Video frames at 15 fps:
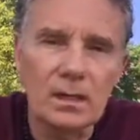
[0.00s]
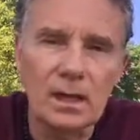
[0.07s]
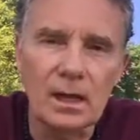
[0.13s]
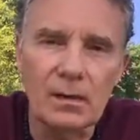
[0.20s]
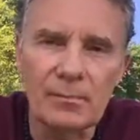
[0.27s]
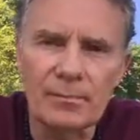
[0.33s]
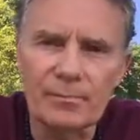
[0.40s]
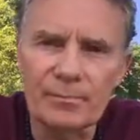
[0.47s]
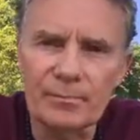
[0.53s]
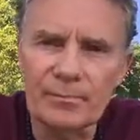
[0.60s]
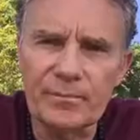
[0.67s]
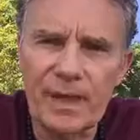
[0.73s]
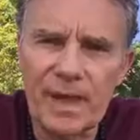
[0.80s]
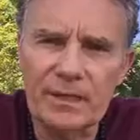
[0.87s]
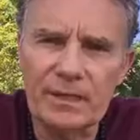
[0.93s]

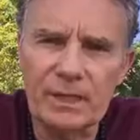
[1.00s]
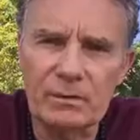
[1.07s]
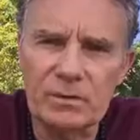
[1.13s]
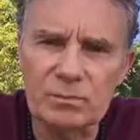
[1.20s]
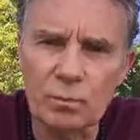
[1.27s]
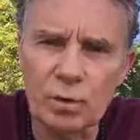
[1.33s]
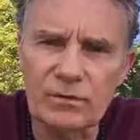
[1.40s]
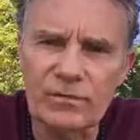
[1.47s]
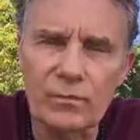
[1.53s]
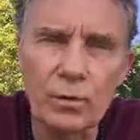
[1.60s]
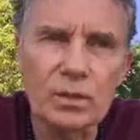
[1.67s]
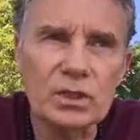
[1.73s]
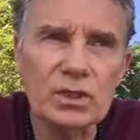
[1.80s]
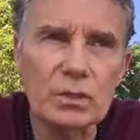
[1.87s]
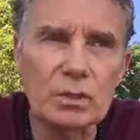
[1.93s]
back then it was more
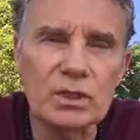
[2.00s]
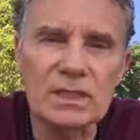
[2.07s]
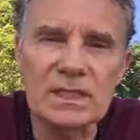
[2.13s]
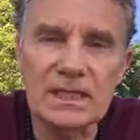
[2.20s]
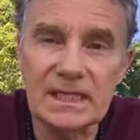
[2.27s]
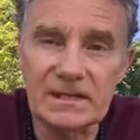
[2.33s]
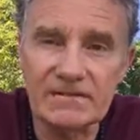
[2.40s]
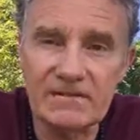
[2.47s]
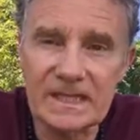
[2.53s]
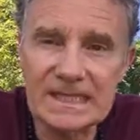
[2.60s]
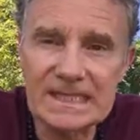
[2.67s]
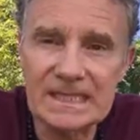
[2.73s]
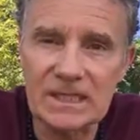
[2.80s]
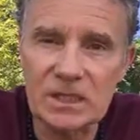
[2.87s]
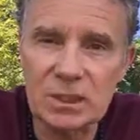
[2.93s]
focused towards the
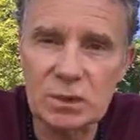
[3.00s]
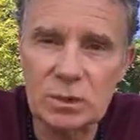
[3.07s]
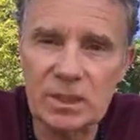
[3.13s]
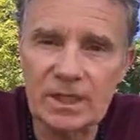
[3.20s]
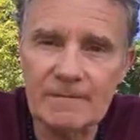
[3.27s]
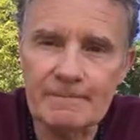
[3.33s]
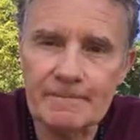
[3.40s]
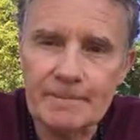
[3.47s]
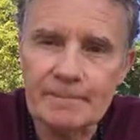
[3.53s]
events industry.